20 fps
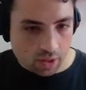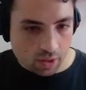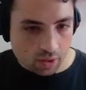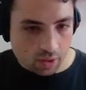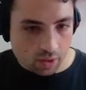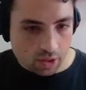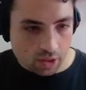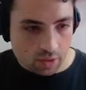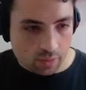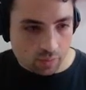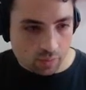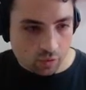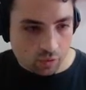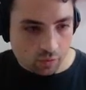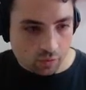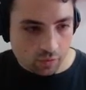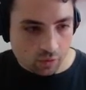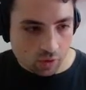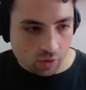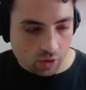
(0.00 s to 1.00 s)
let's
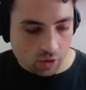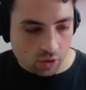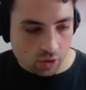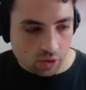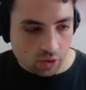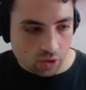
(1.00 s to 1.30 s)
move on